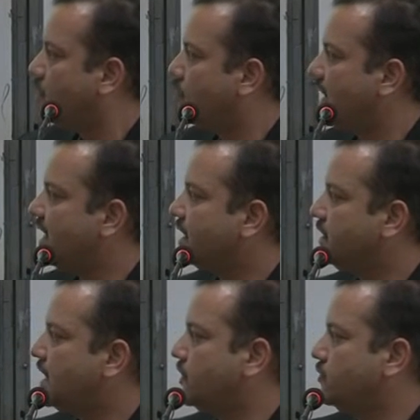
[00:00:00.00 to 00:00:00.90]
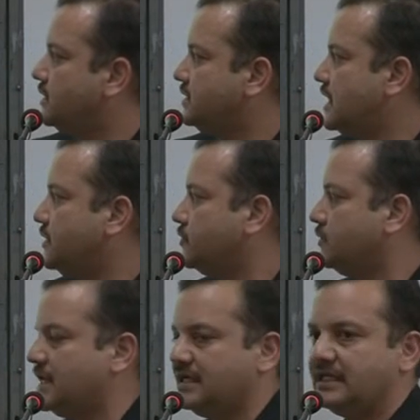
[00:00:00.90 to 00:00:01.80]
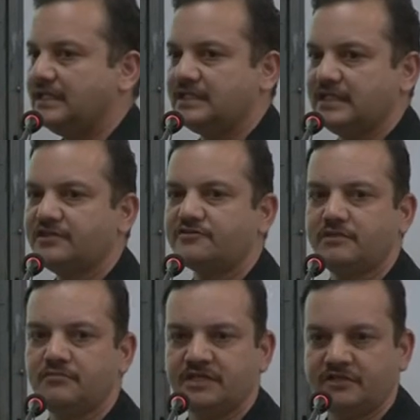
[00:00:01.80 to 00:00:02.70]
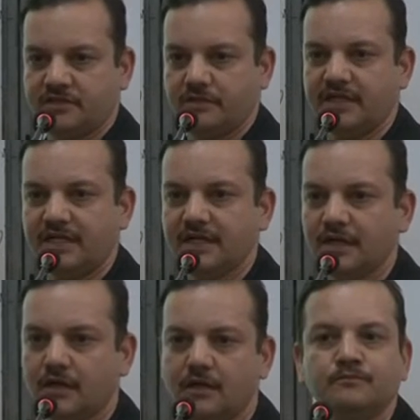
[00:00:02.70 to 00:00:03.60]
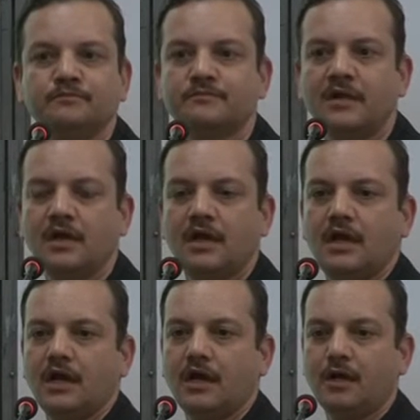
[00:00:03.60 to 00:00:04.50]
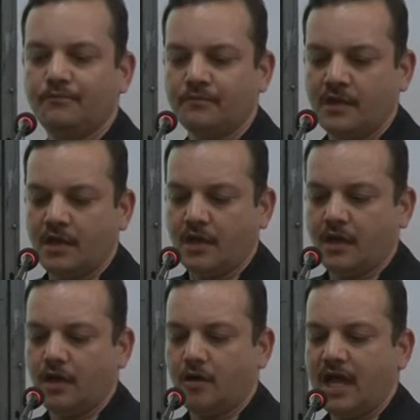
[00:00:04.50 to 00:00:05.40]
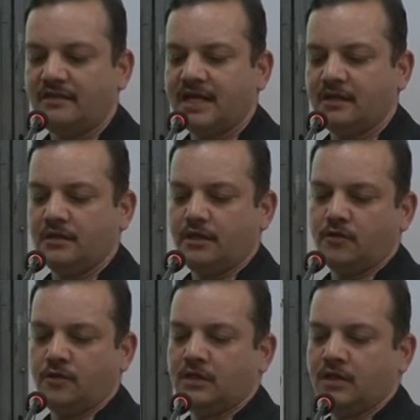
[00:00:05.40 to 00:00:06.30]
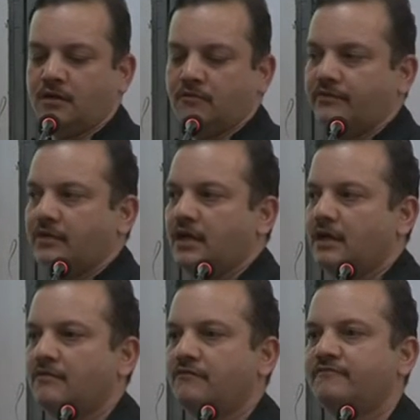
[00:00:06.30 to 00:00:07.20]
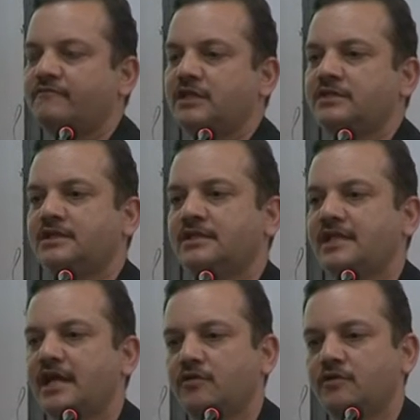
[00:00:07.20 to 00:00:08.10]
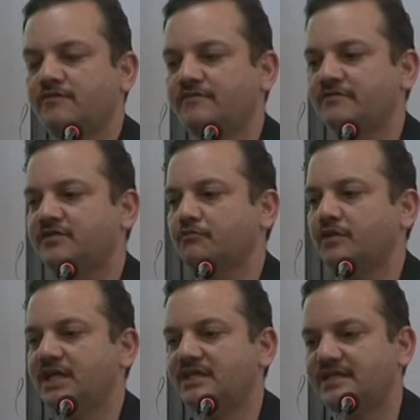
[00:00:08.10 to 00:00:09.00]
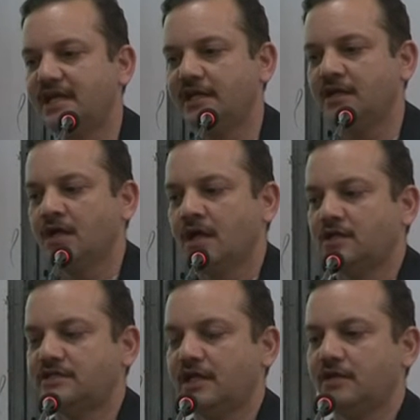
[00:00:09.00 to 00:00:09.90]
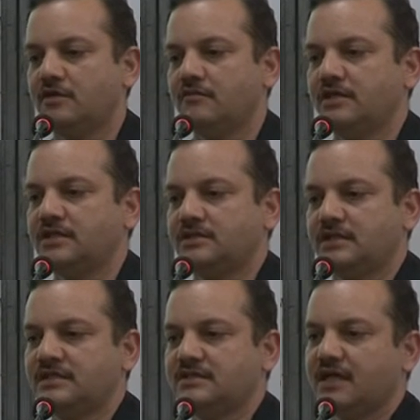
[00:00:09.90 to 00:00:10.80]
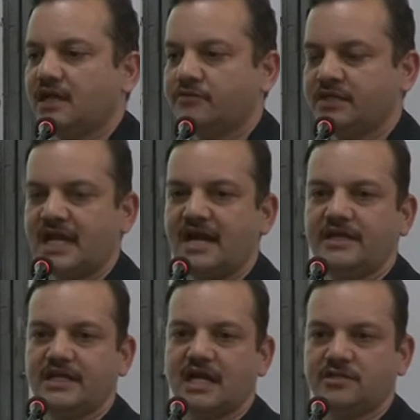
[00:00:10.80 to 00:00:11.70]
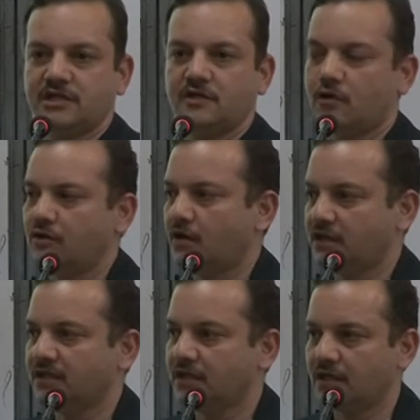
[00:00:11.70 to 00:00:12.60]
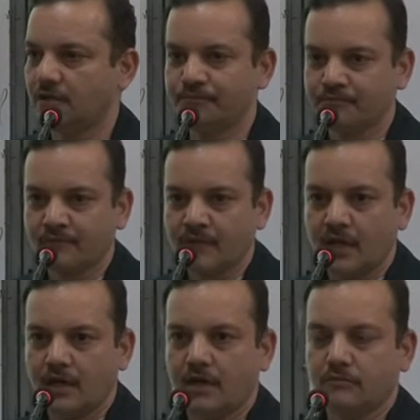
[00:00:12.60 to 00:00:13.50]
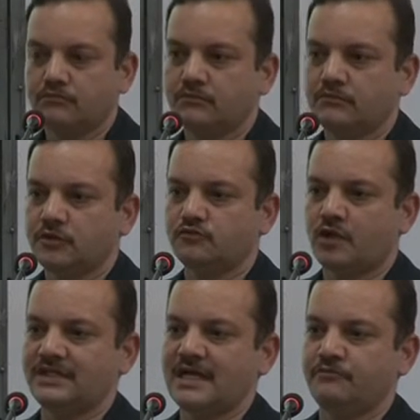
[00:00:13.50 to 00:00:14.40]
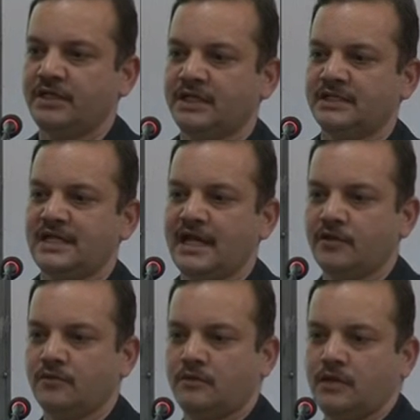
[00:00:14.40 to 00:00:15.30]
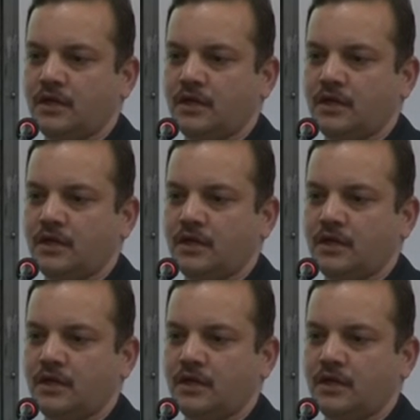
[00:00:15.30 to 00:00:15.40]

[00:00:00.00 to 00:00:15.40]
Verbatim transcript: what I can tell you is that, that it is extremely disturbing. And then, for instance, like, if somebody is selling, is corruption anti-national or not? Because what is happening is, like, you